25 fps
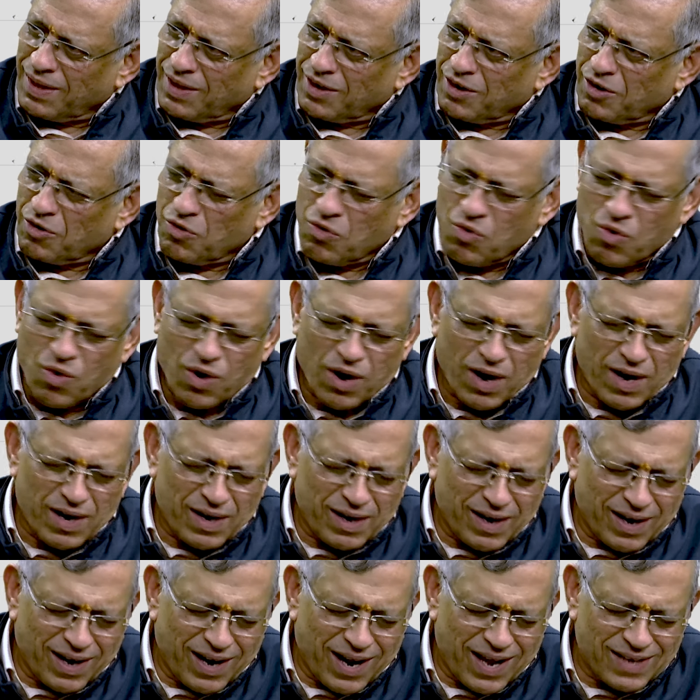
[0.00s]
No
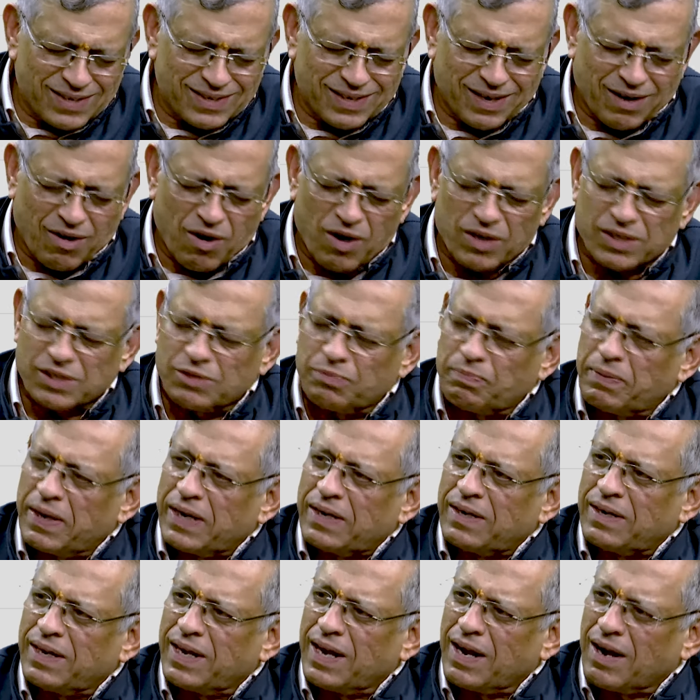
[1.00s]
country has a
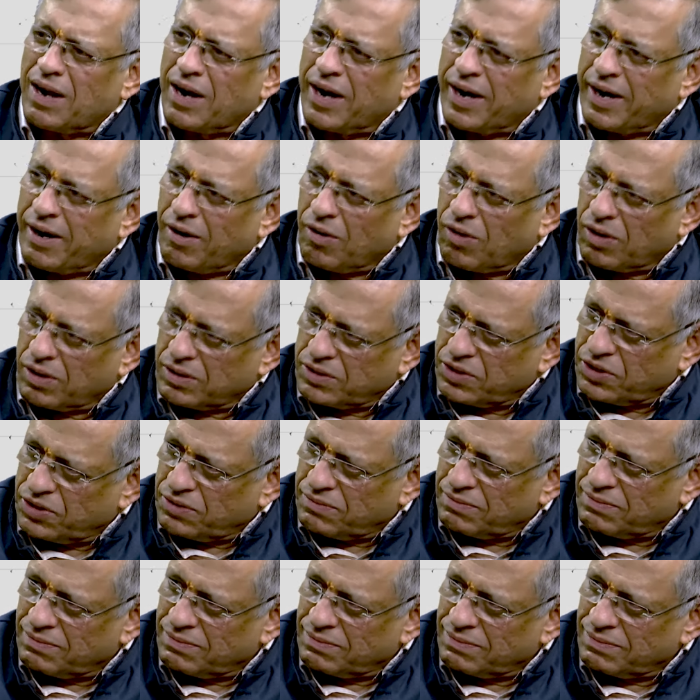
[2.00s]
conscripting ideology.
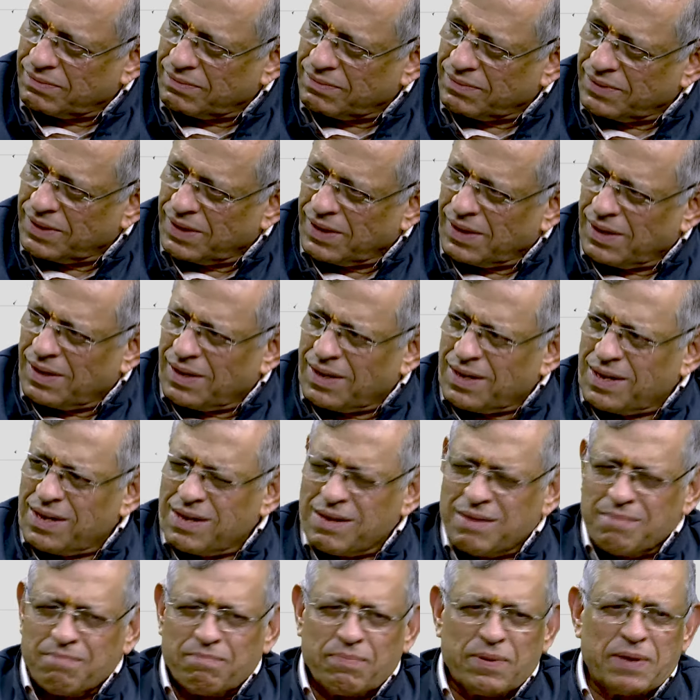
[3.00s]

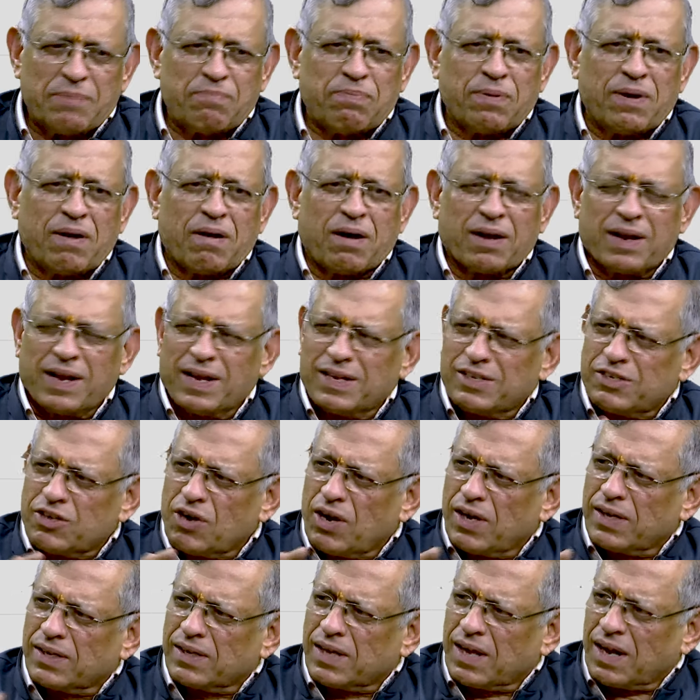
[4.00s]
People are
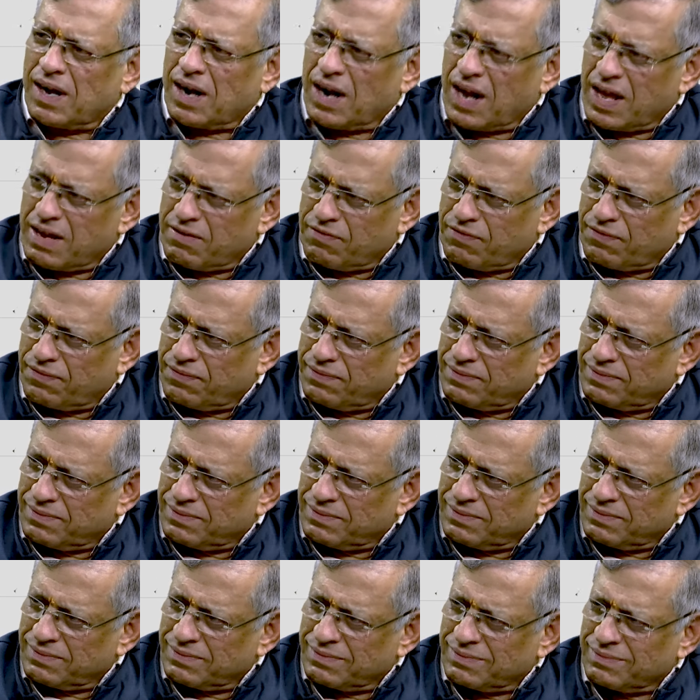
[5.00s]
enjoying their life.
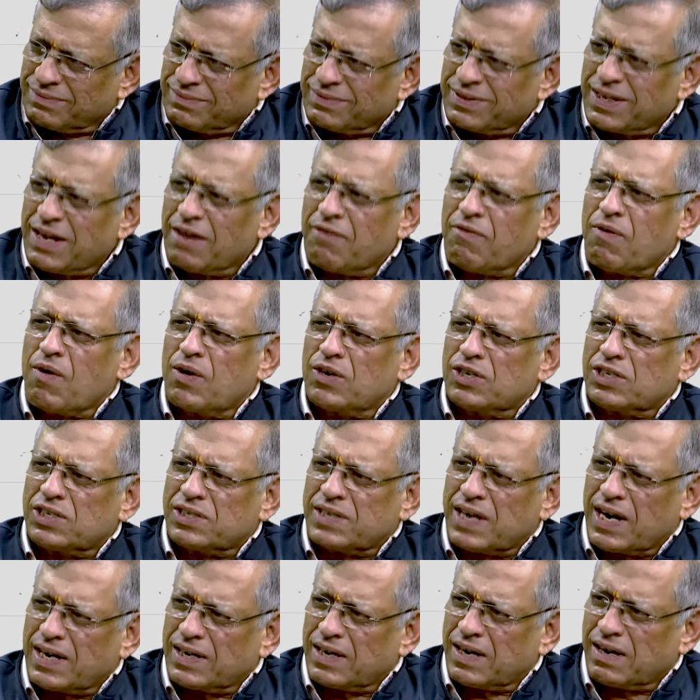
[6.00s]
They want
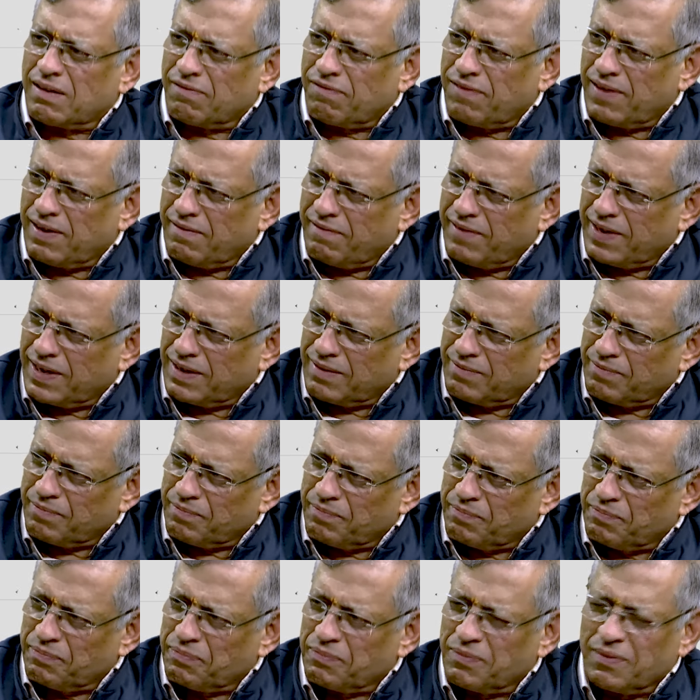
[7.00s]
standard of living.
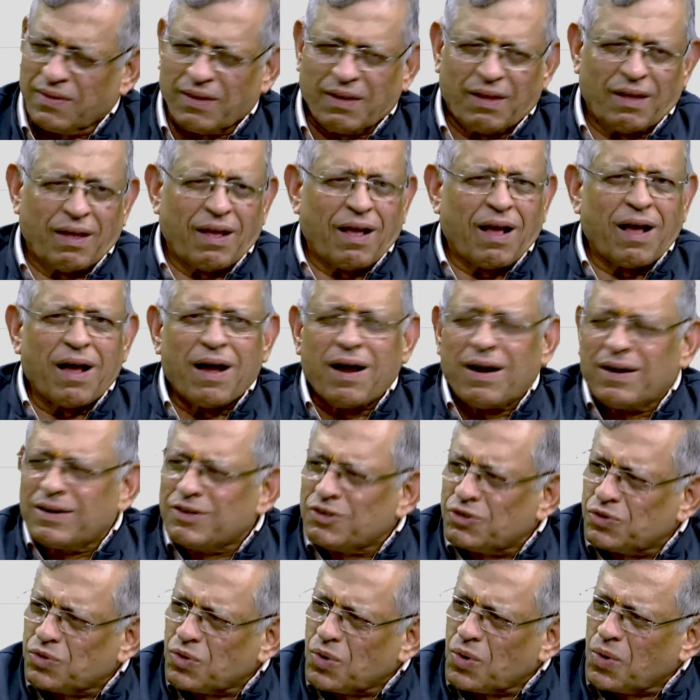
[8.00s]
And
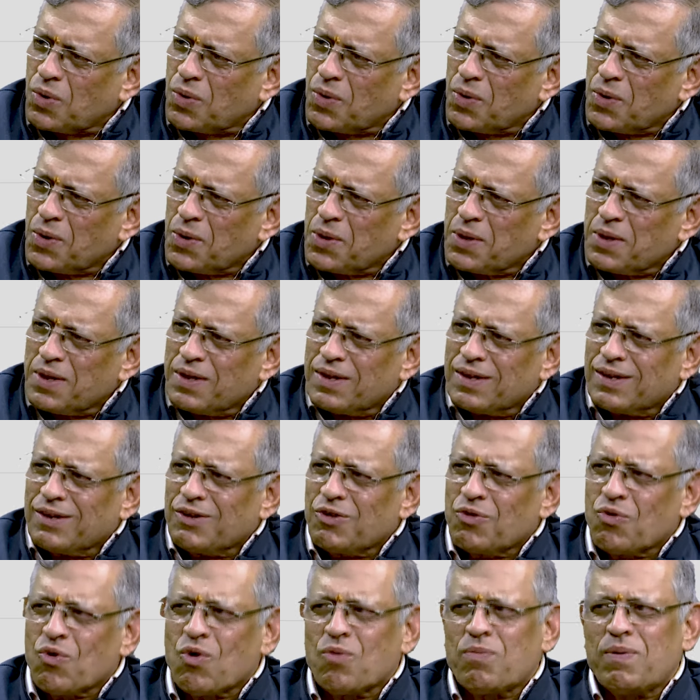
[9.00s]
so,
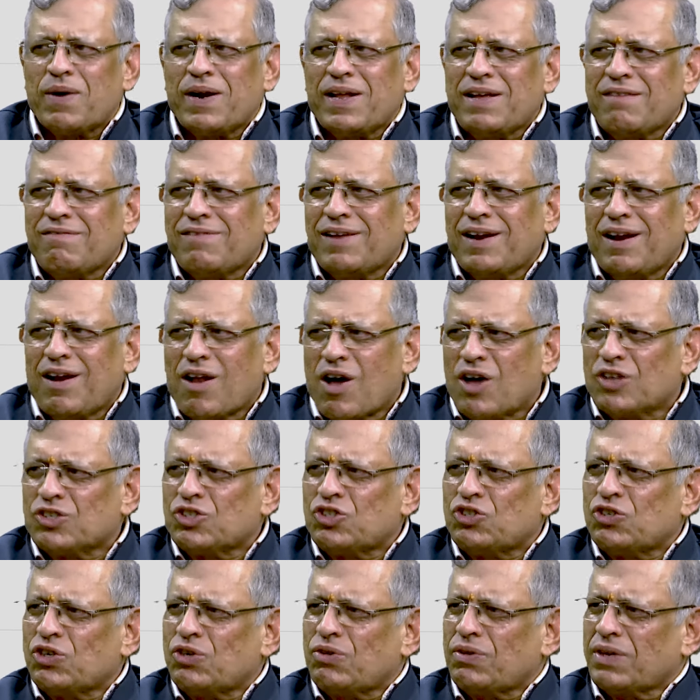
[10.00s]
nobody will
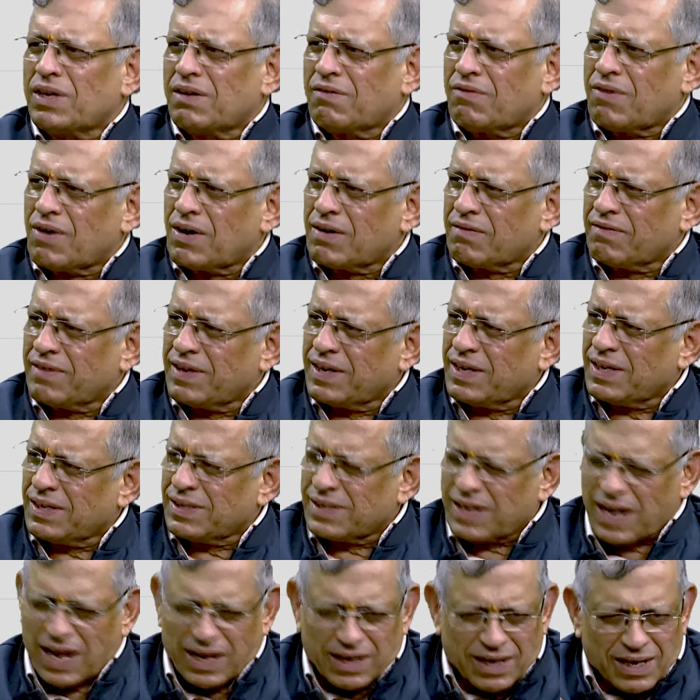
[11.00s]
launch into a war very
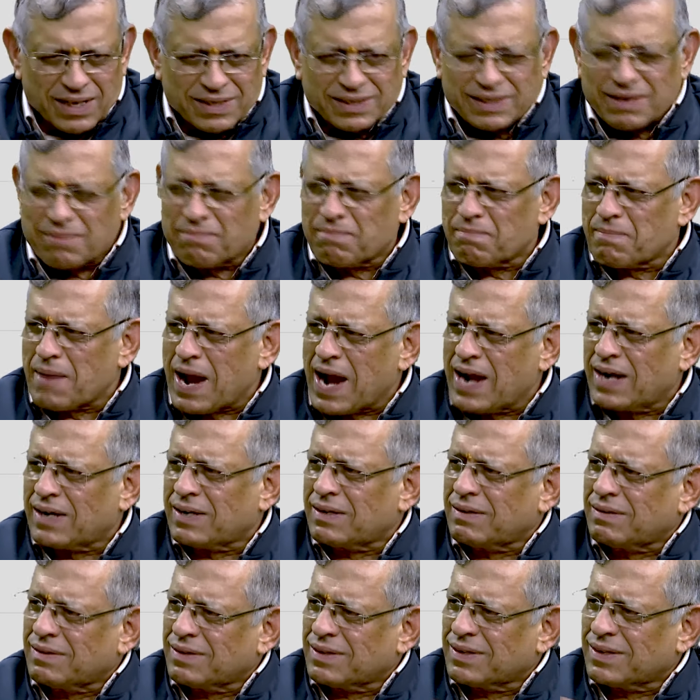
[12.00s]
easily, unless some
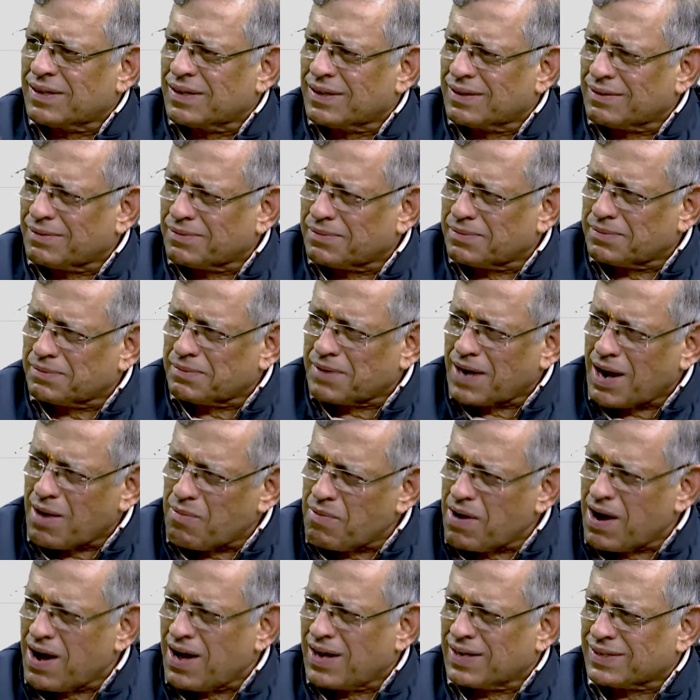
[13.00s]
mad
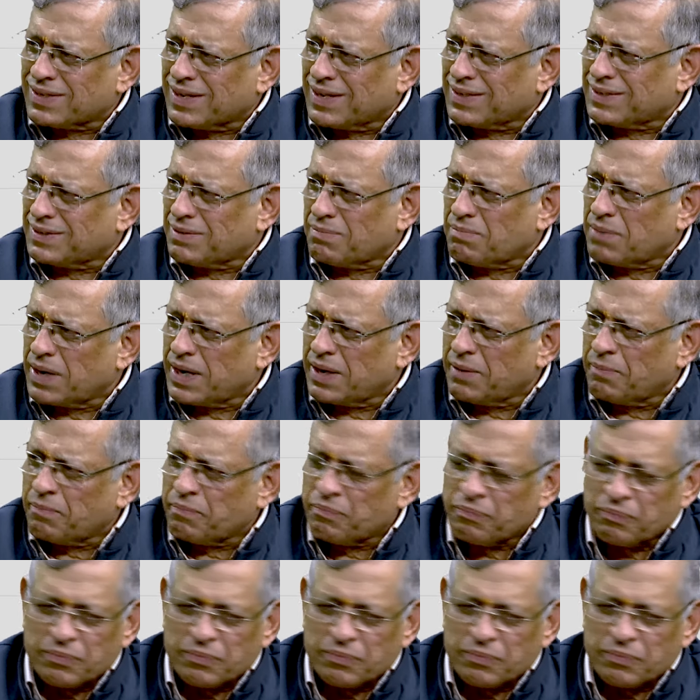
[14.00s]
Hamas or somebody.